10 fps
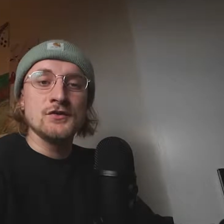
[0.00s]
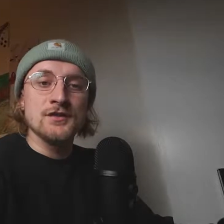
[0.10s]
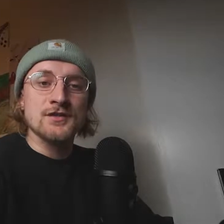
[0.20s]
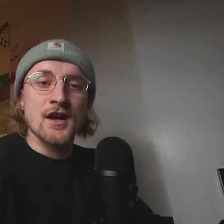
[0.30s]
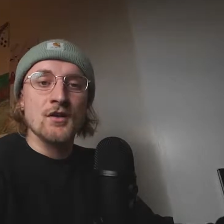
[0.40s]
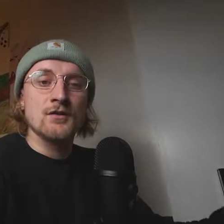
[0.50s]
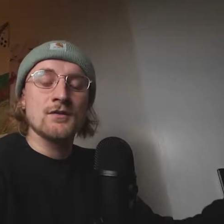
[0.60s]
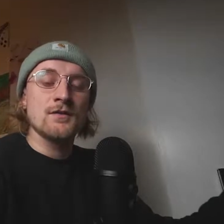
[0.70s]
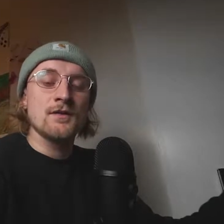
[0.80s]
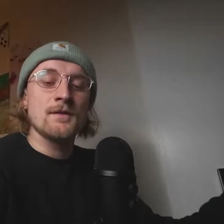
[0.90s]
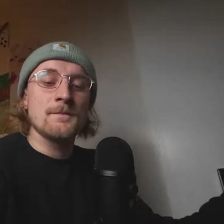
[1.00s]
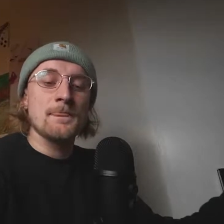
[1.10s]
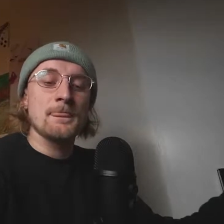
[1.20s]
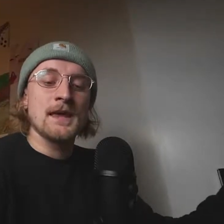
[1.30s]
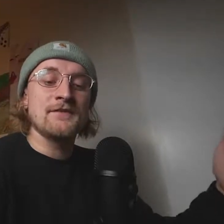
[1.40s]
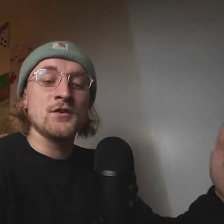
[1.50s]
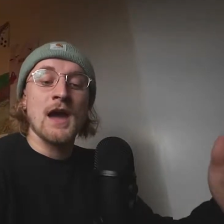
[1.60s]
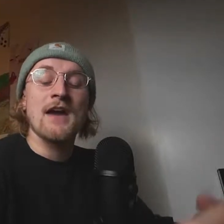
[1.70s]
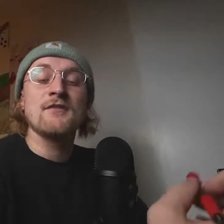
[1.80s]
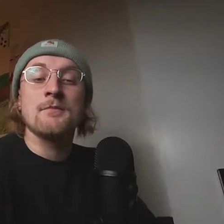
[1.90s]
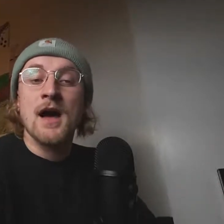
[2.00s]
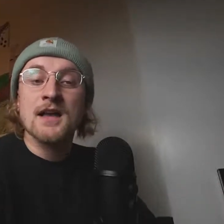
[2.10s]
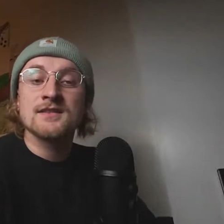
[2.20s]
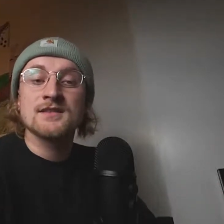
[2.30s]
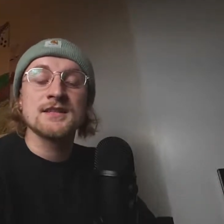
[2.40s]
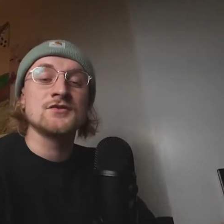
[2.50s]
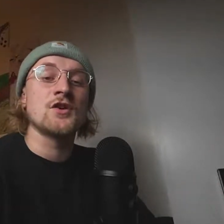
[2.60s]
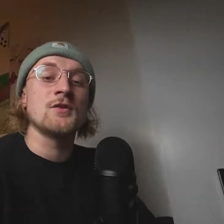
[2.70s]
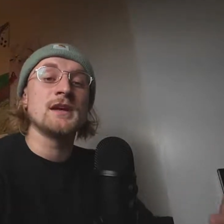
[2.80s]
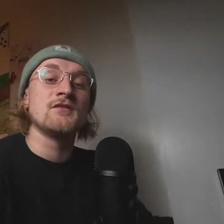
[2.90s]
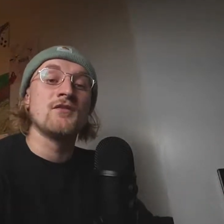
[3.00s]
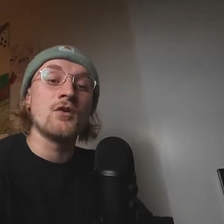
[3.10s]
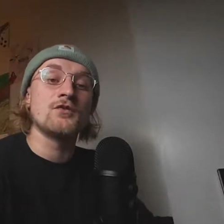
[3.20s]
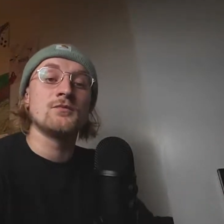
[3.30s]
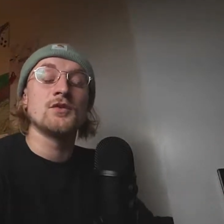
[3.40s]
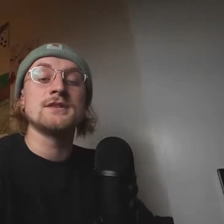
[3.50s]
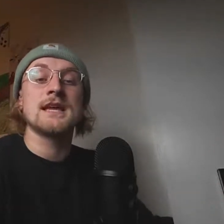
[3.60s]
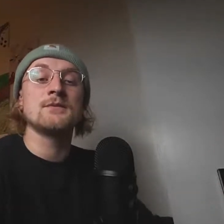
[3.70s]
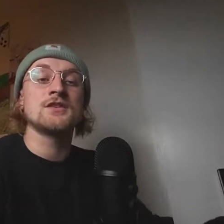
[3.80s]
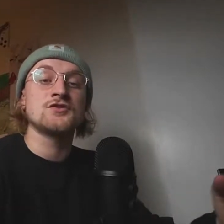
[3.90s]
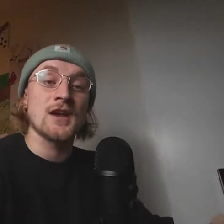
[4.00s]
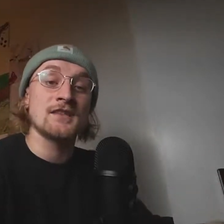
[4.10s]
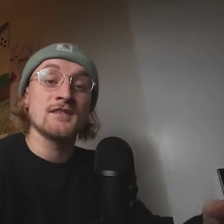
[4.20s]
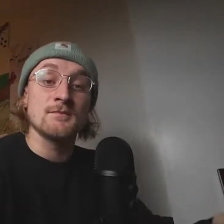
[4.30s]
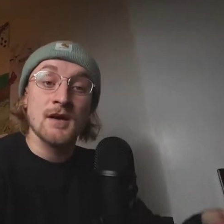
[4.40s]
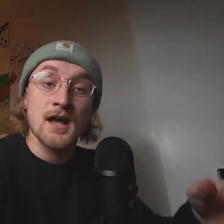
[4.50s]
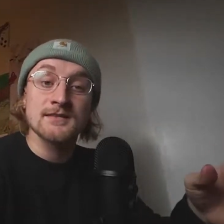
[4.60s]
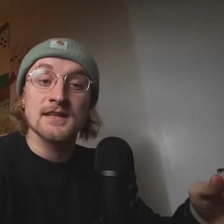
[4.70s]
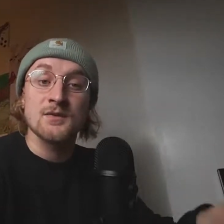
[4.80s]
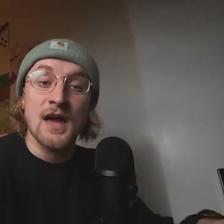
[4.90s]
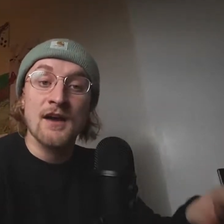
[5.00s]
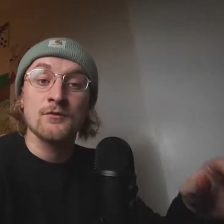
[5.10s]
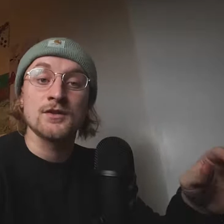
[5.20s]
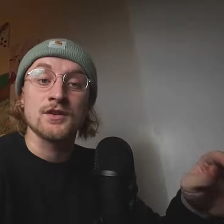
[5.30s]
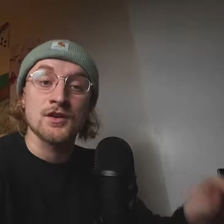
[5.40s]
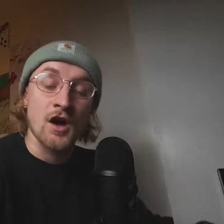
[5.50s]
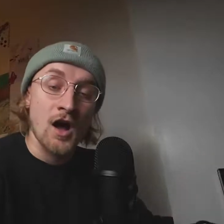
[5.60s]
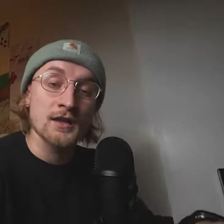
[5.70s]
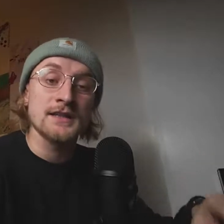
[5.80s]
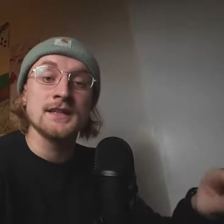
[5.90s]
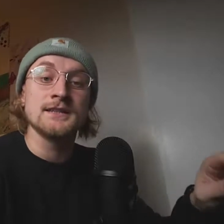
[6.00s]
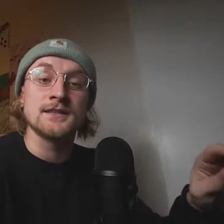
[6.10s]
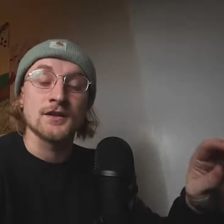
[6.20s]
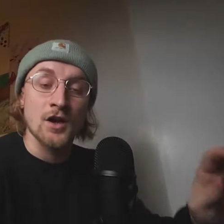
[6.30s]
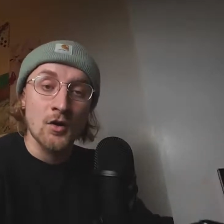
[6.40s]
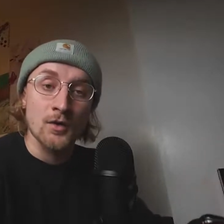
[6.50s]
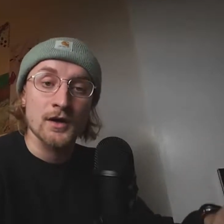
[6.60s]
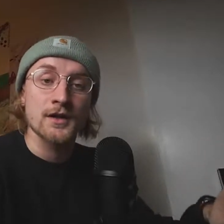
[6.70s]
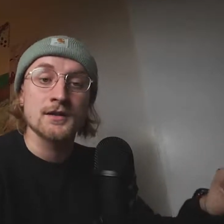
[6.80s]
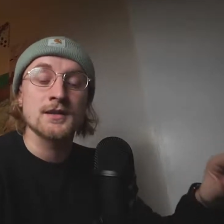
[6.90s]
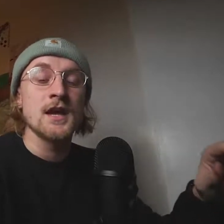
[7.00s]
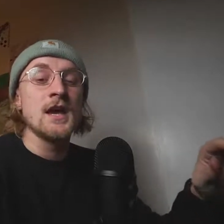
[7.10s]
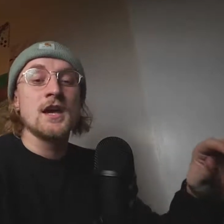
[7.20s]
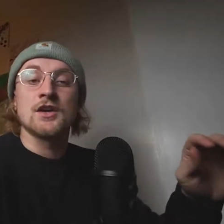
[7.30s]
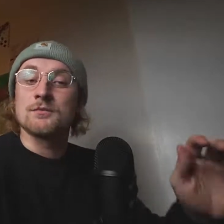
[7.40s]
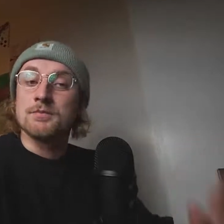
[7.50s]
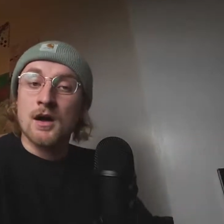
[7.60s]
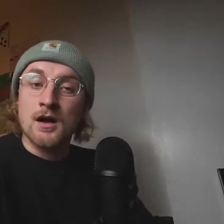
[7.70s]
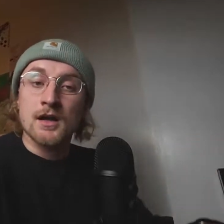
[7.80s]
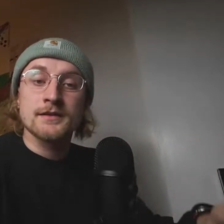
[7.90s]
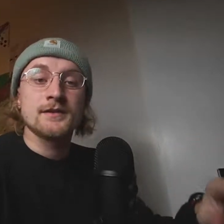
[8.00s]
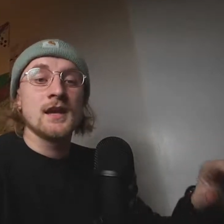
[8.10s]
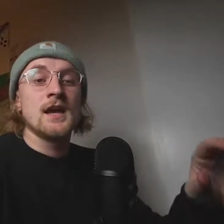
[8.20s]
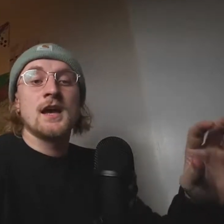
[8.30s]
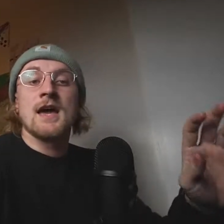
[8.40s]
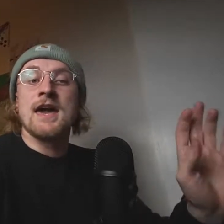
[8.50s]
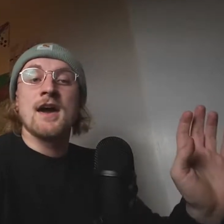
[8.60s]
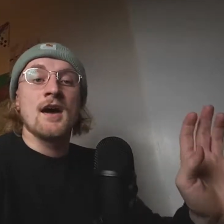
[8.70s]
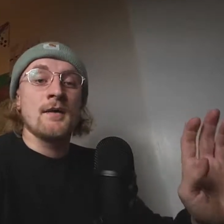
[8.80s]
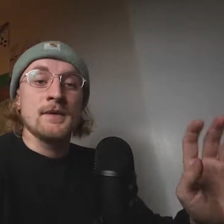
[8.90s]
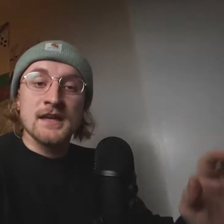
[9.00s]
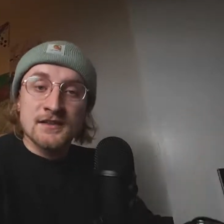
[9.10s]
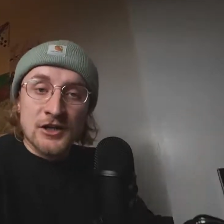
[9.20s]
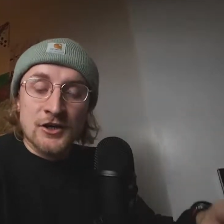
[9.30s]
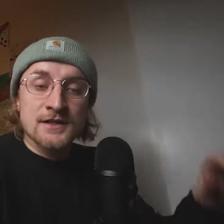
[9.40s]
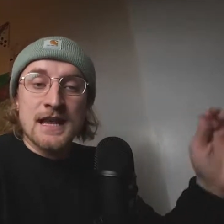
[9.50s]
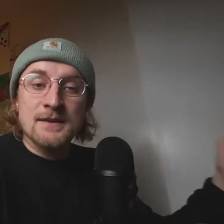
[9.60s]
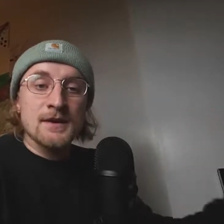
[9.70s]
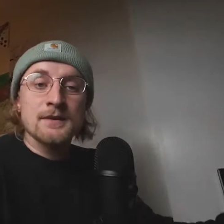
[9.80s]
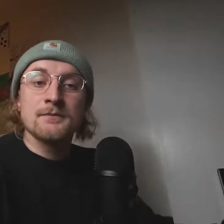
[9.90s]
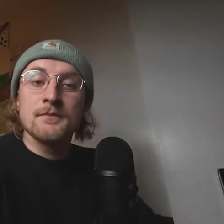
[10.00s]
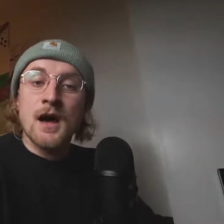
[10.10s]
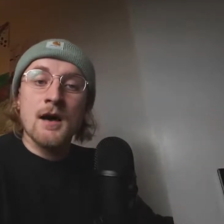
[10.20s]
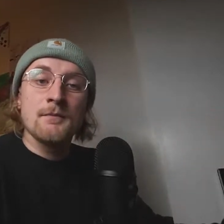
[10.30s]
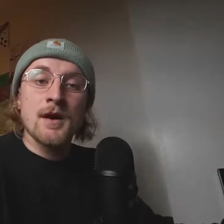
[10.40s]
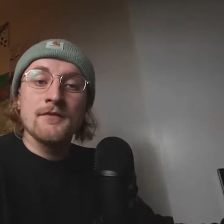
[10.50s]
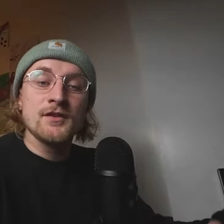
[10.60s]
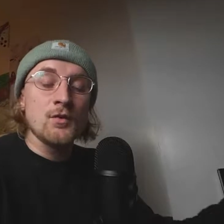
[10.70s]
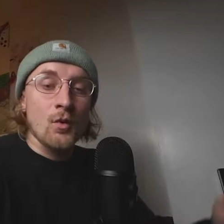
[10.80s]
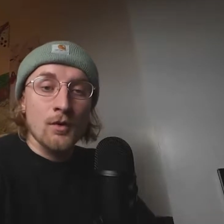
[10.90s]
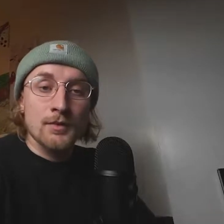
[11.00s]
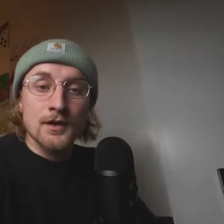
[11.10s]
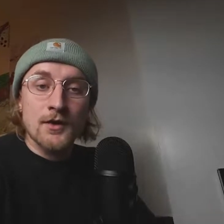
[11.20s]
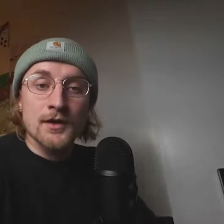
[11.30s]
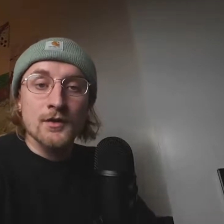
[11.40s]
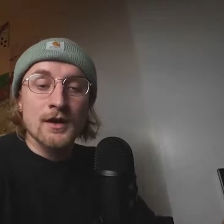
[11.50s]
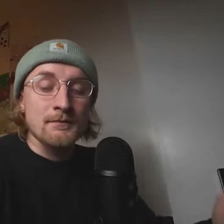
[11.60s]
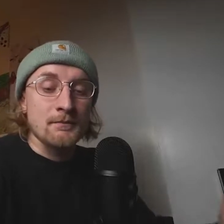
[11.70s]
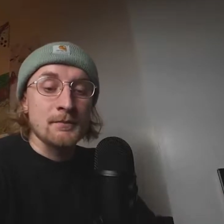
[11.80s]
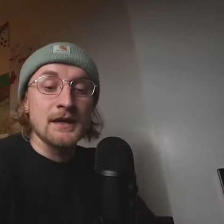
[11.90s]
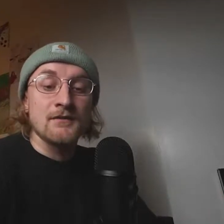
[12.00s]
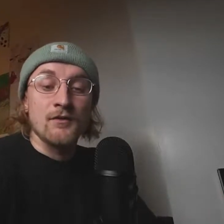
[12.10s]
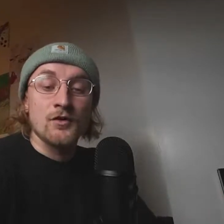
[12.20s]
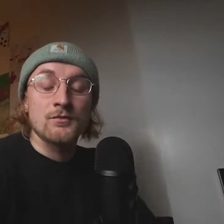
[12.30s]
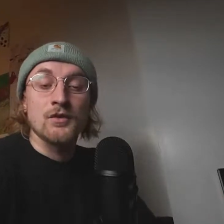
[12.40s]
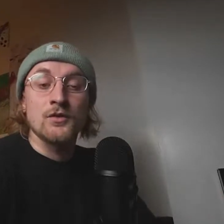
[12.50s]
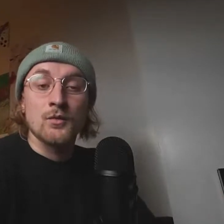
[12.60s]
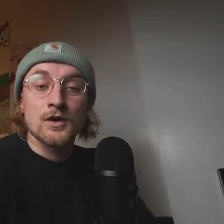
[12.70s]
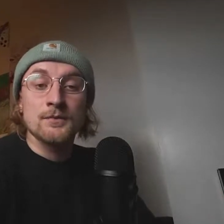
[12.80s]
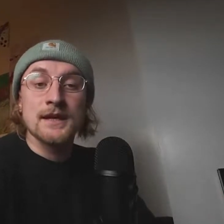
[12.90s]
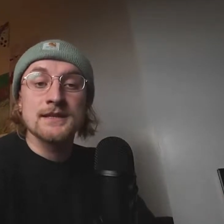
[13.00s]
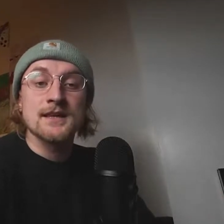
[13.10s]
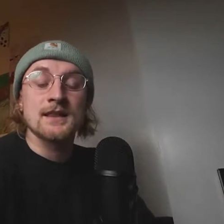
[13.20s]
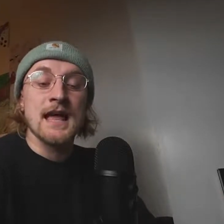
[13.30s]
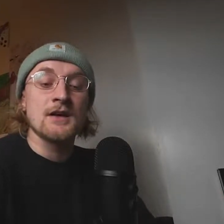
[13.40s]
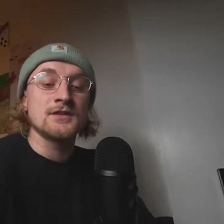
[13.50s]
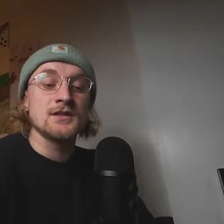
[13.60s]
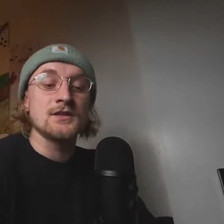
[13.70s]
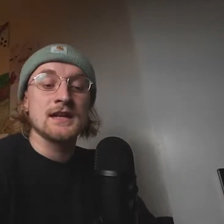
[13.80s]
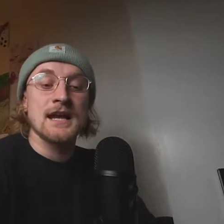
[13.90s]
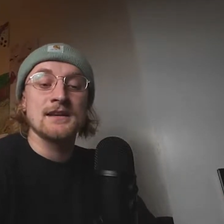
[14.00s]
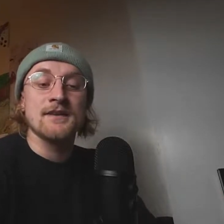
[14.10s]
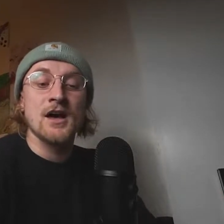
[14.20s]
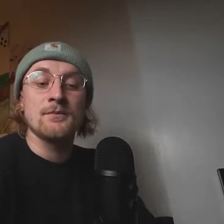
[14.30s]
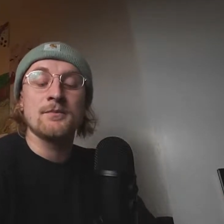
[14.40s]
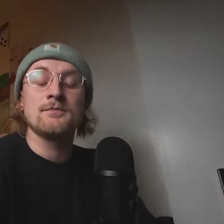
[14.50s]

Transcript: so, if you have imposter syndrome, being vulnerable is able to strengthen the bonds that you have with your colleagues, your coworkers, your boss, interns, anybody above you or below you. And being vulnerable in the workplace allows you to kind of help